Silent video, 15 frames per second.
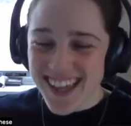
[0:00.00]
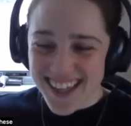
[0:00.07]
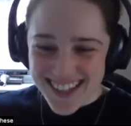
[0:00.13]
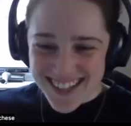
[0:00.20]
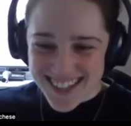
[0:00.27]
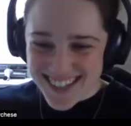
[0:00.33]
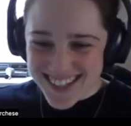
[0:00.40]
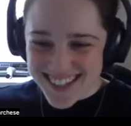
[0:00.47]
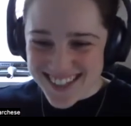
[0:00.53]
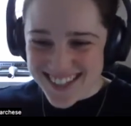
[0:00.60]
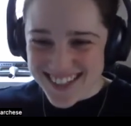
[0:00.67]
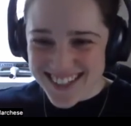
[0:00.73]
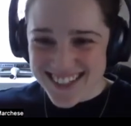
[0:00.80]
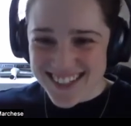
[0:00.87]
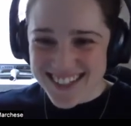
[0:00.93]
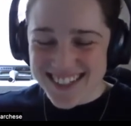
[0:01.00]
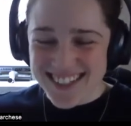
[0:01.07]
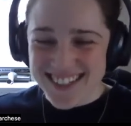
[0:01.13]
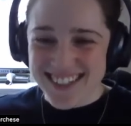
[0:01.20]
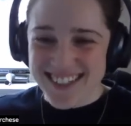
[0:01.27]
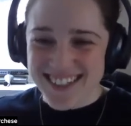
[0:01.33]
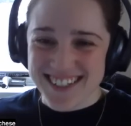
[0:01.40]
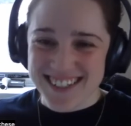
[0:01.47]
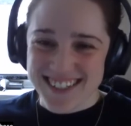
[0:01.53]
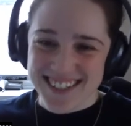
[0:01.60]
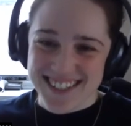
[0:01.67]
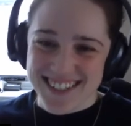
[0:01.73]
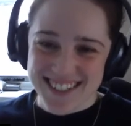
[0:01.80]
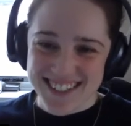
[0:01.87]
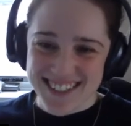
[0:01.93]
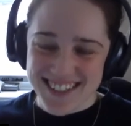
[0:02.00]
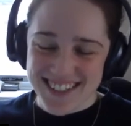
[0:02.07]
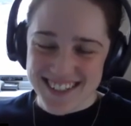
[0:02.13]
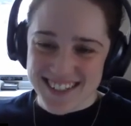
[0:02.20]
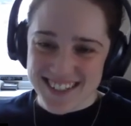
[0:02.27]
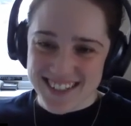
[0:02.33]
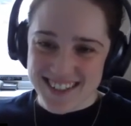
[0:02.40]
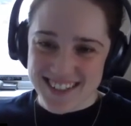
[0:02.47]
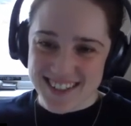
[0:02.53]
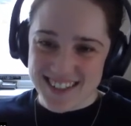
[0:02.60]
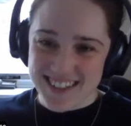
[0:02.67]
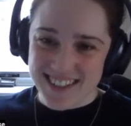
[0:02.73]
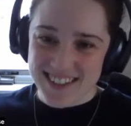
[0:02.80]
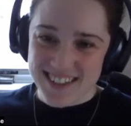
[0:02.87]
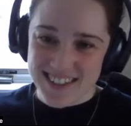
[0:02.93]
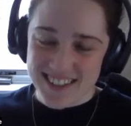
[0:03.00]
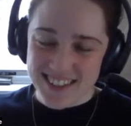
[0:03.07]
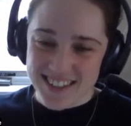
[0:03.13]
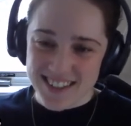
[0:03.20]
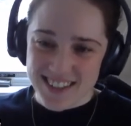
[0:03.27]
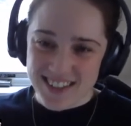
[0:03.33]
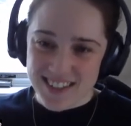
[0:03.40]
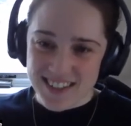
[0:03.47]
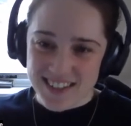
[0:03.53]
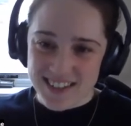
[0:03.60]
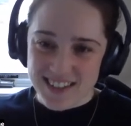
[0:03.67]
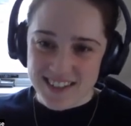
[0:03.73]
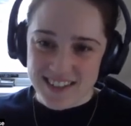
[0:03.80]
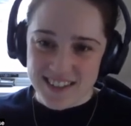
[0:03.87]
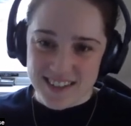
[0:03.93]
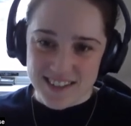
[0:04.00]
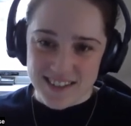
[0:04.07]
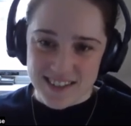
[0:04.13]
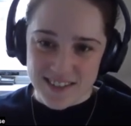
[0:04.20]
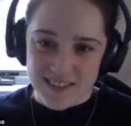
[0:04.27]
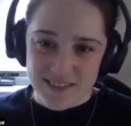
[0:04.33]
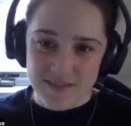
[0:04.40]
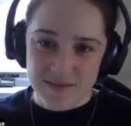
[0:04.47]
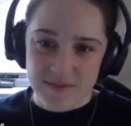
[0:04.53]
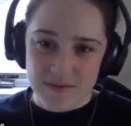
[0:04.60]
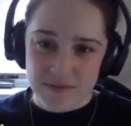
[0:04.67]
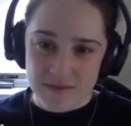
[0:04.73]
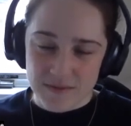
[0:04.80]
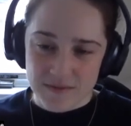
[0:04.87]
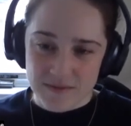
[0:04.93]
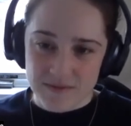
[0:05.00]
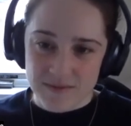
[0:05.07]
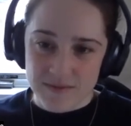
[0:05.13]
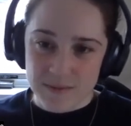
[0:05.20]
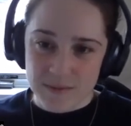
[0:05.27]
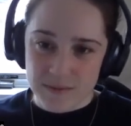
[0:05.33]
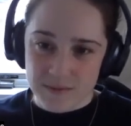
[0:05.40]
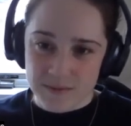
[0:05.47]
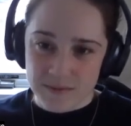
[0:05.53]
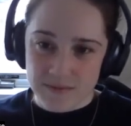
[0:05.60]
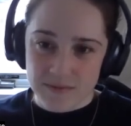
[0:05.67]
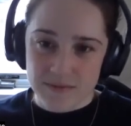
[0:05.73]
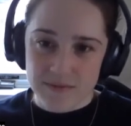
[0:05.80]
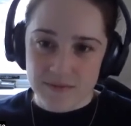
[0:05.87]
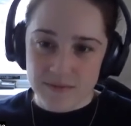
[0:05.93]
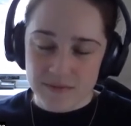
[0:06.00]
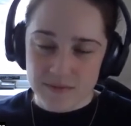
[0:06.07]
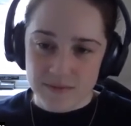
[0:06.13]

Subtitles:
(silent)